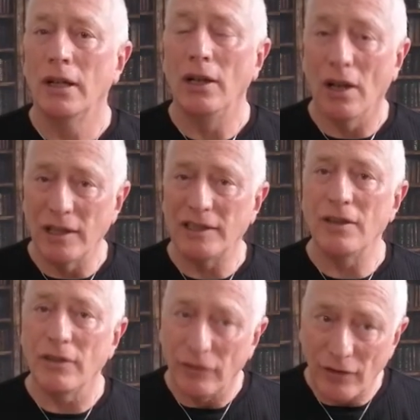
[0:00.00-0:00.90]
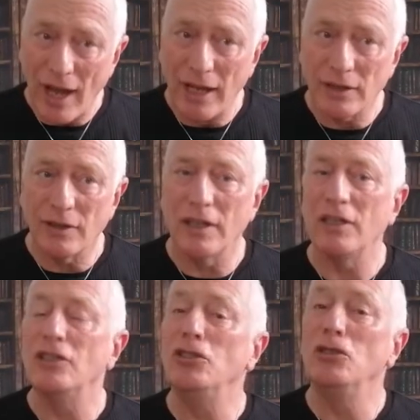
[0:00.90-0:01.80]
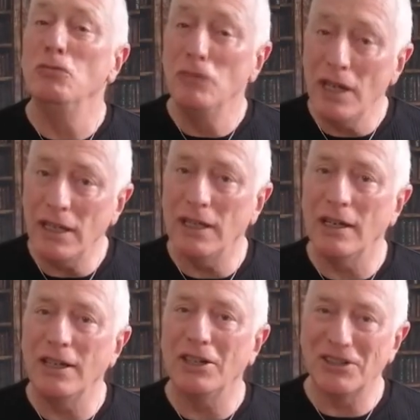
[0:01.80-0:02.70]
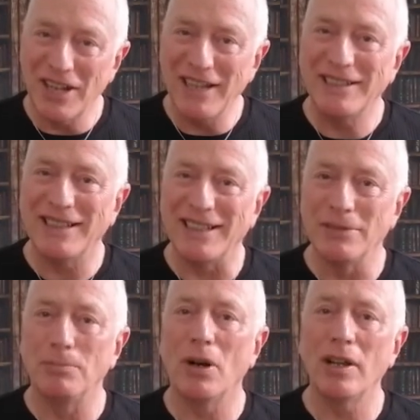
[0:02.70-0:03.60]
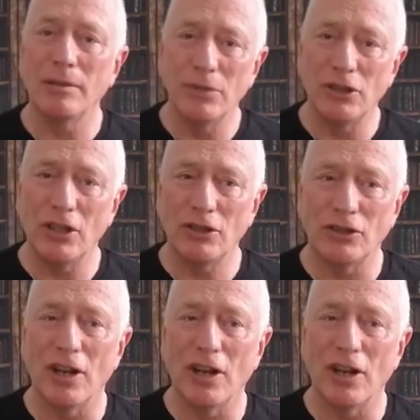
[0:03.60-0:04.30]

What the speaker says: lies in the fact that it is uniquely created by the magician.